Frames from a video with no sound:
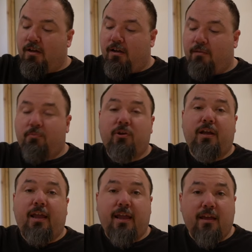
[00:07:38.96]
I put a
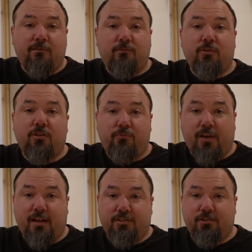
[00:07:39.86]
handful of
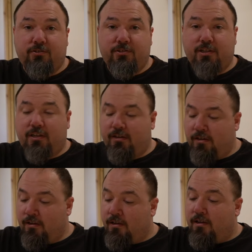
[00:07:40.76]
fasteners in.